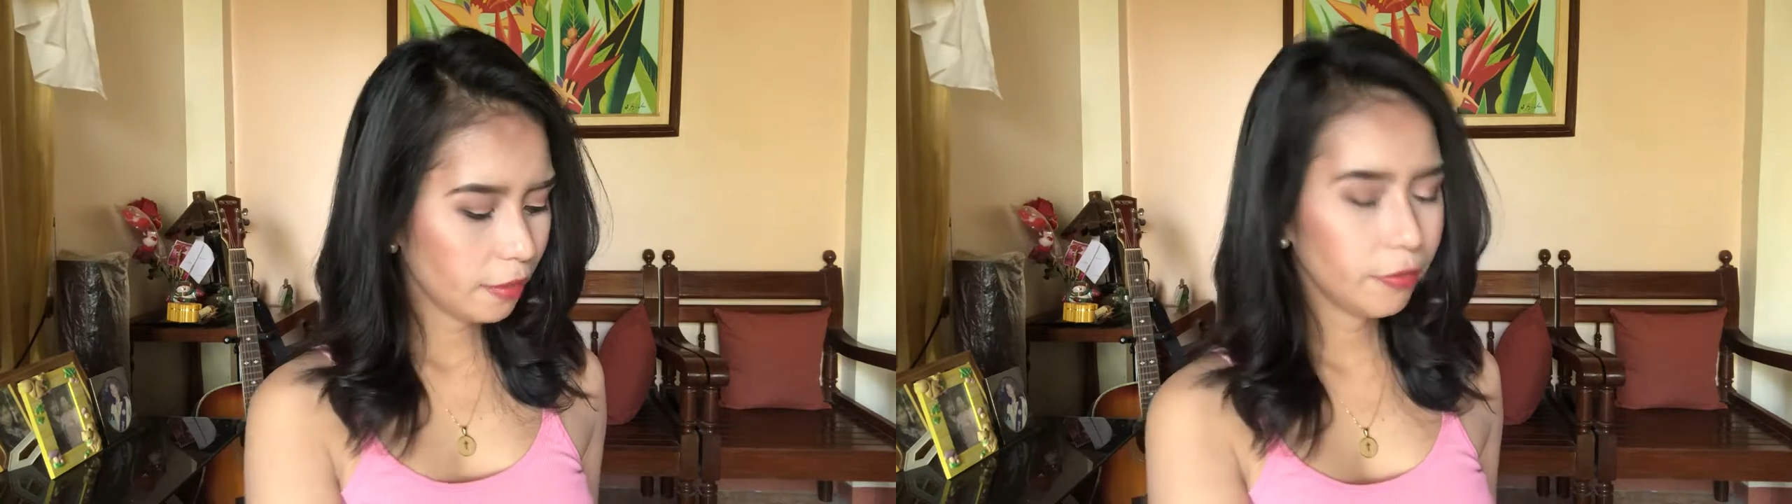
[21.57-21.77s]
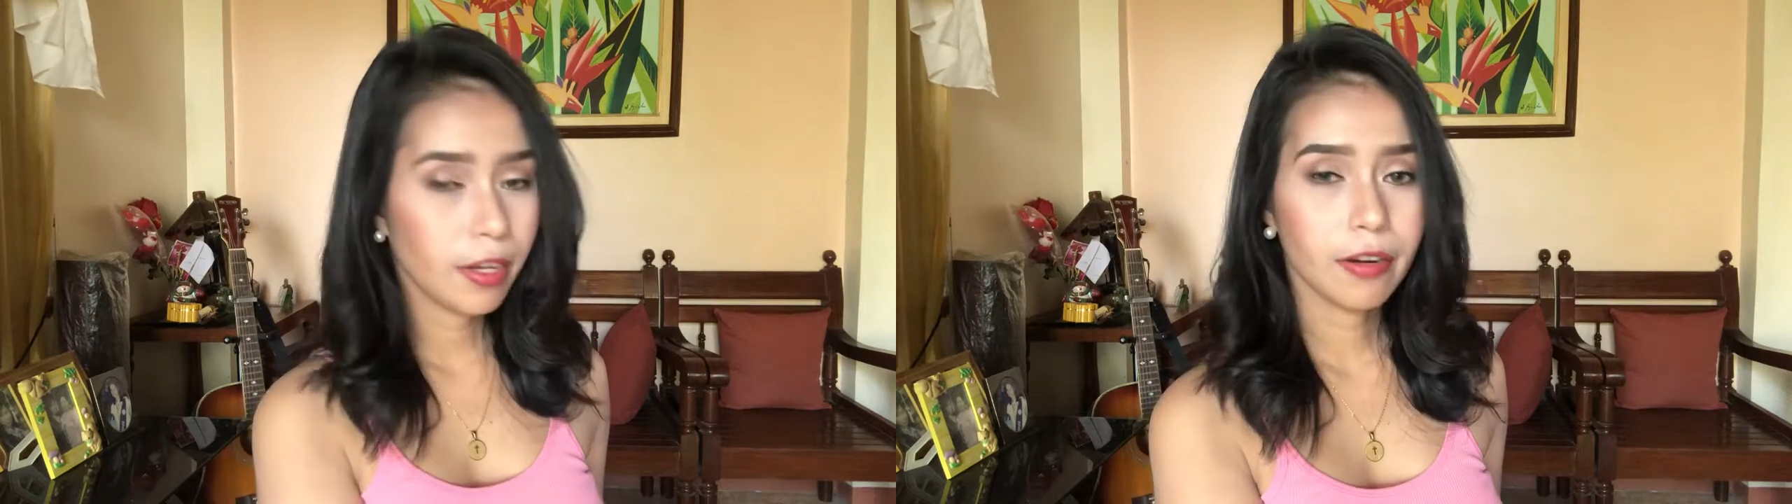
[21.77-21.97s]

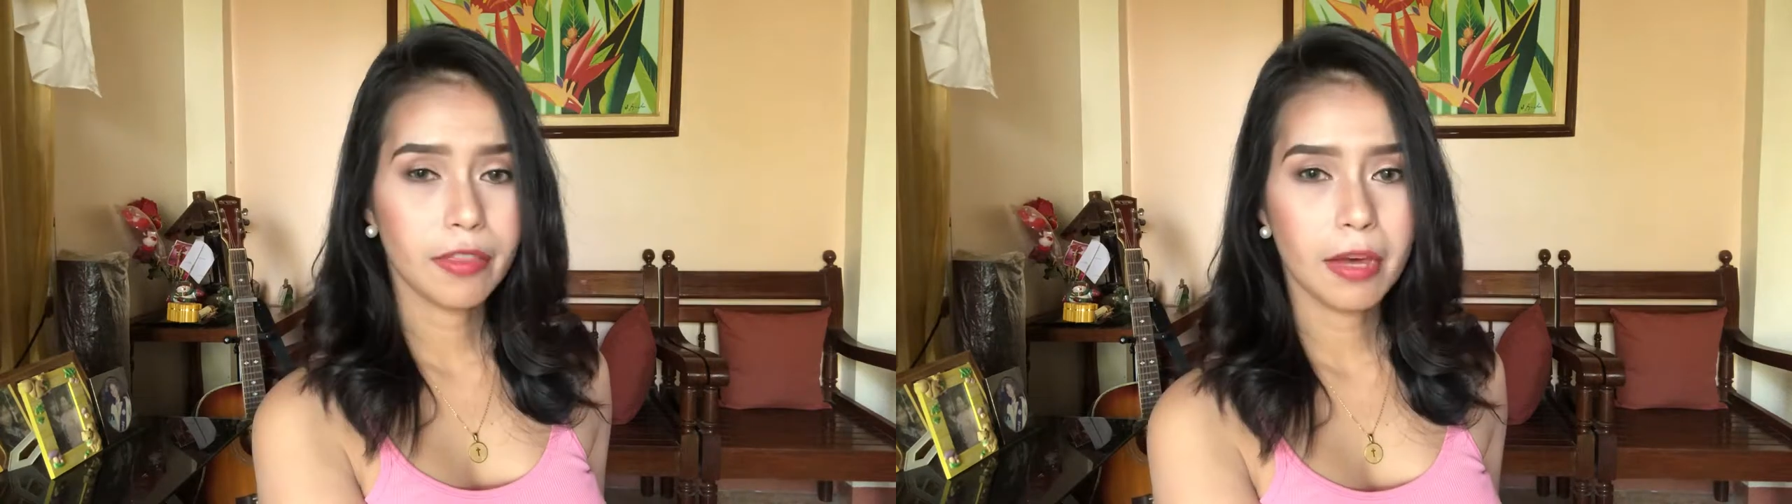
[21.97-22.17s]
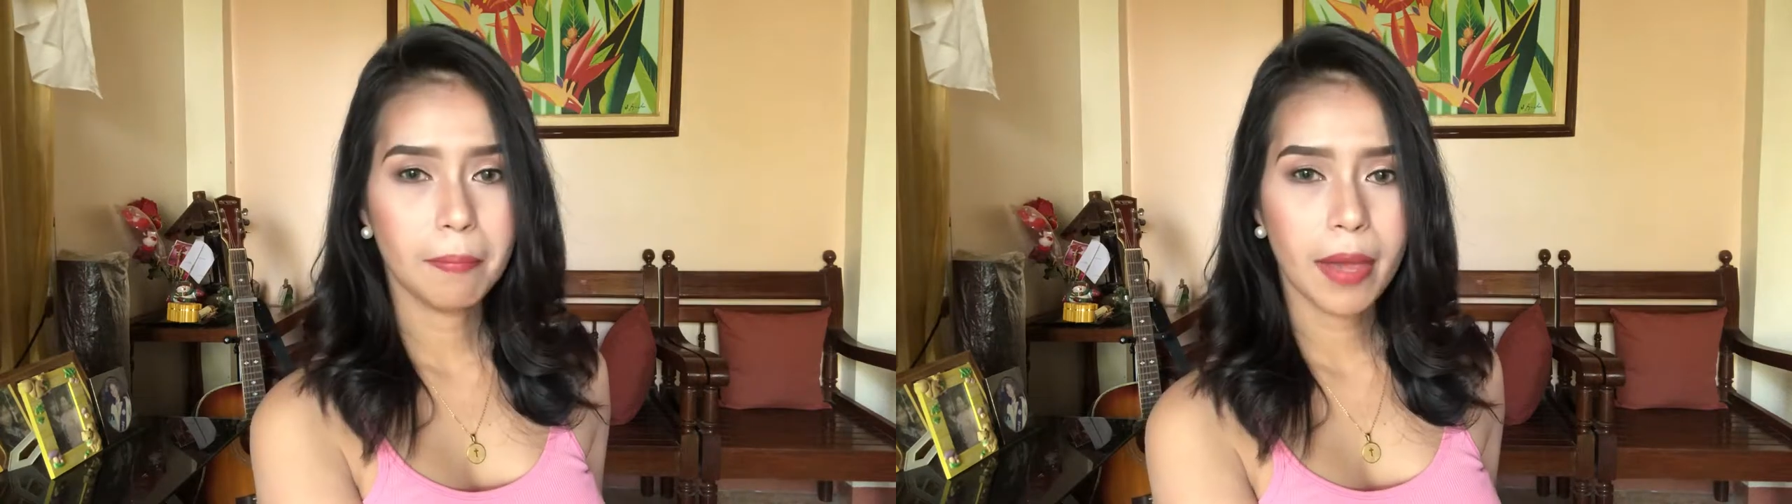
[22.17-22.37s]
have
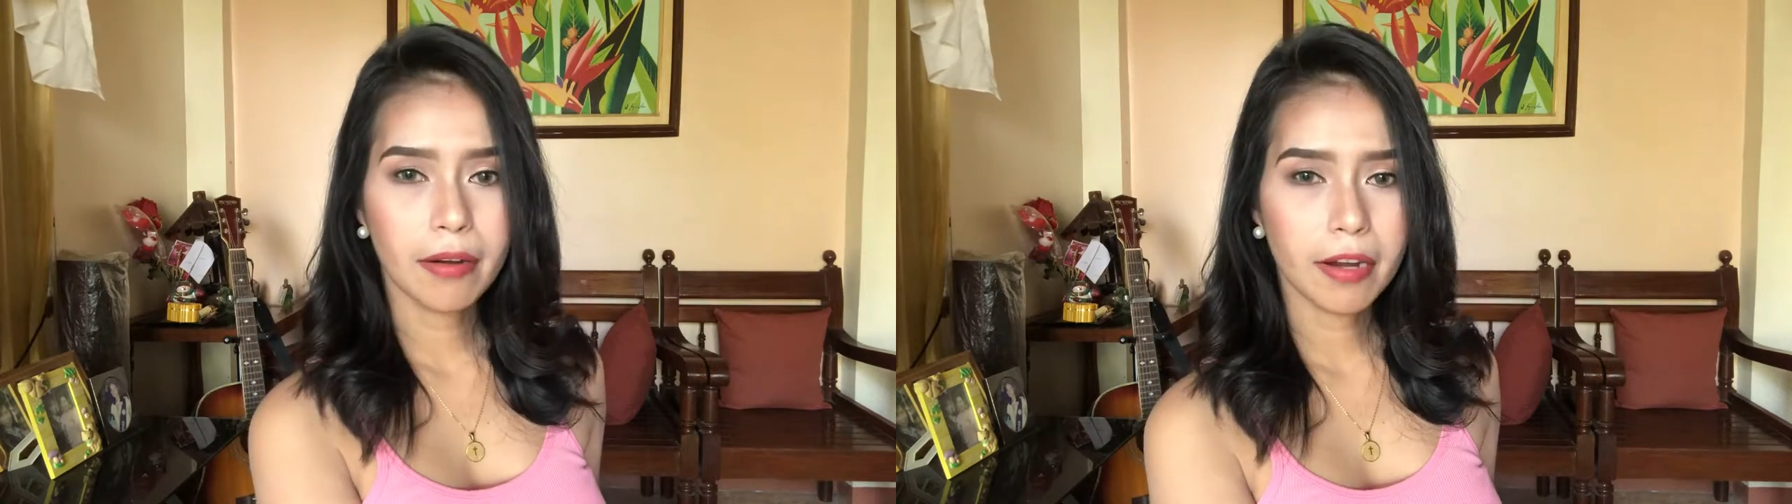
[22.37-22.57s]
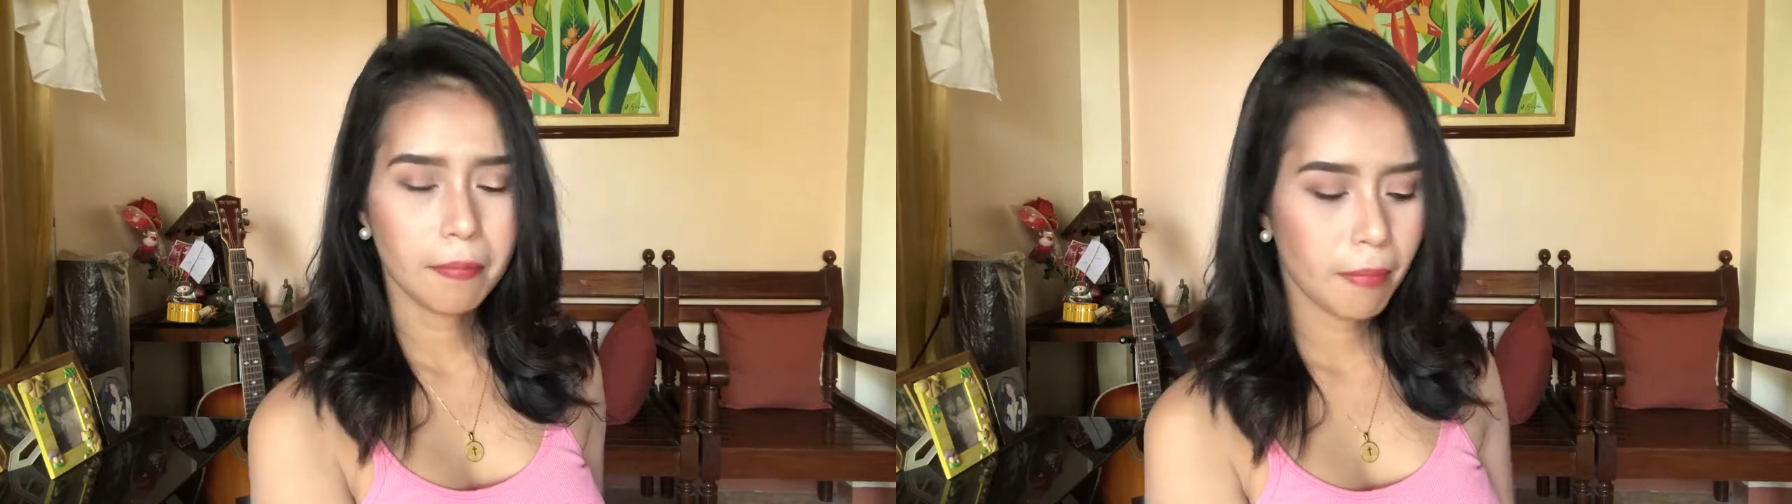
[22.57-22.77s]
here the
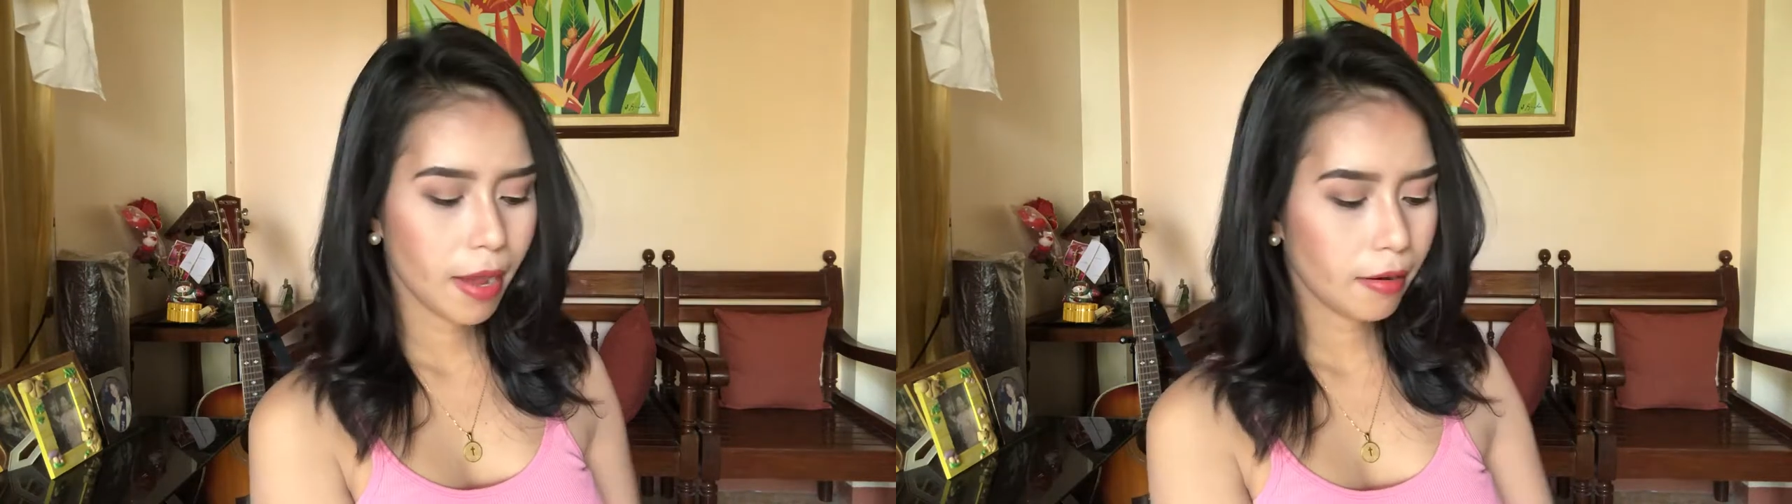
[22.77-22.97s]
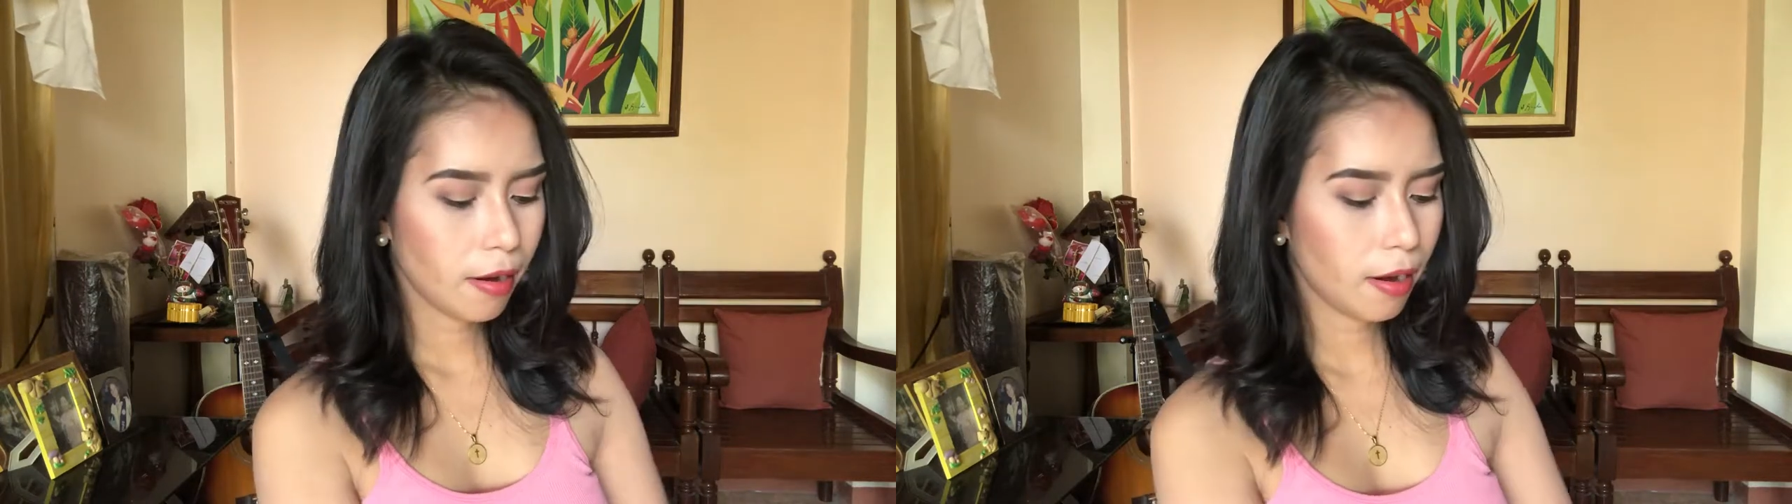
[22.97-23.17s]

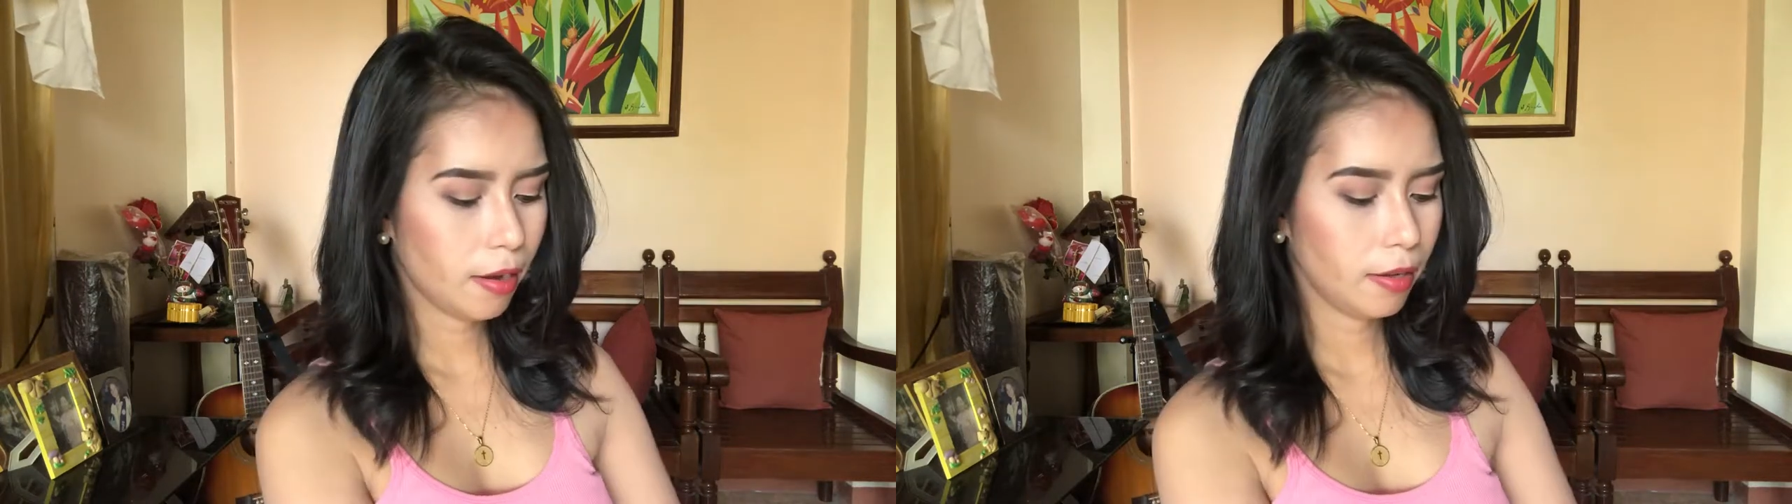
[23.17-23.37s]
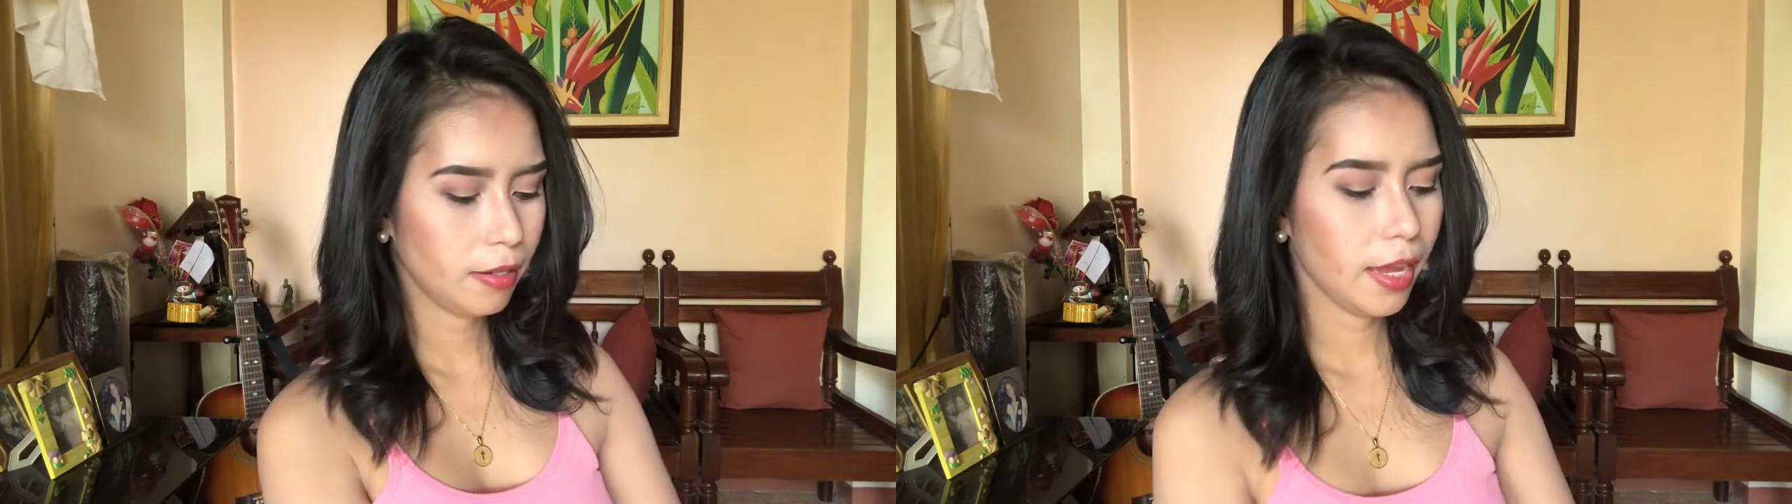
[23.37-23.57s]

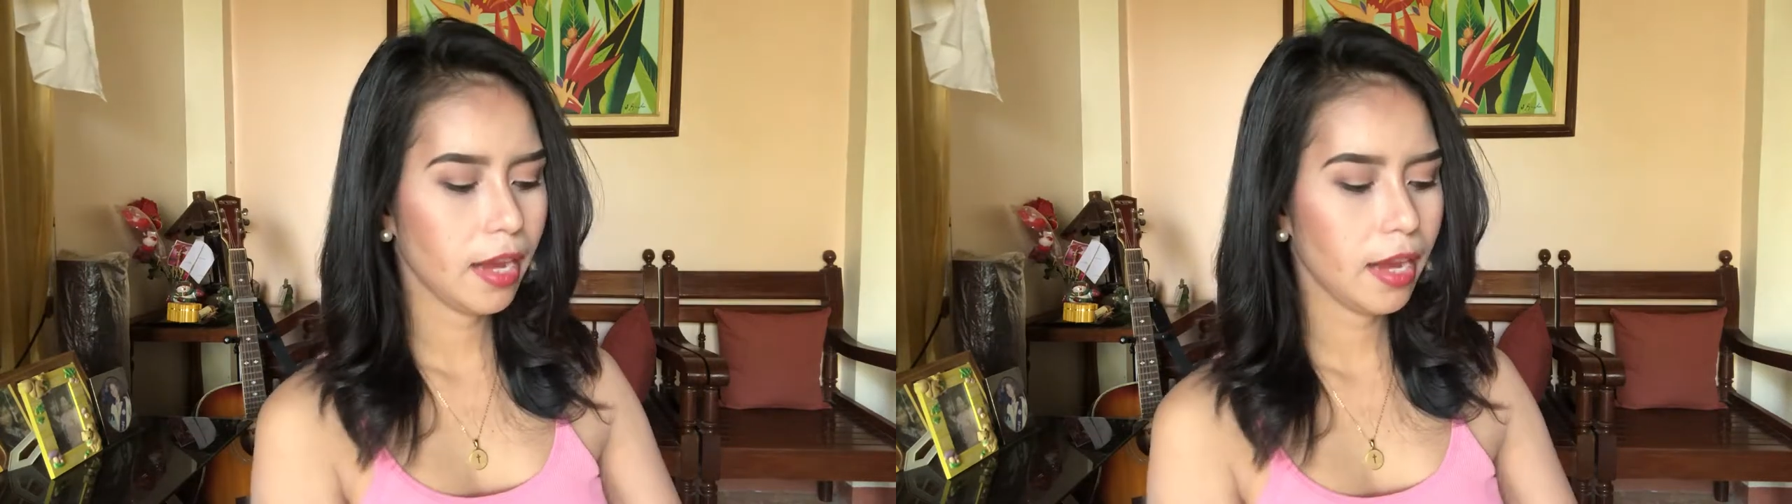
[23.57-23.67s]
Peripera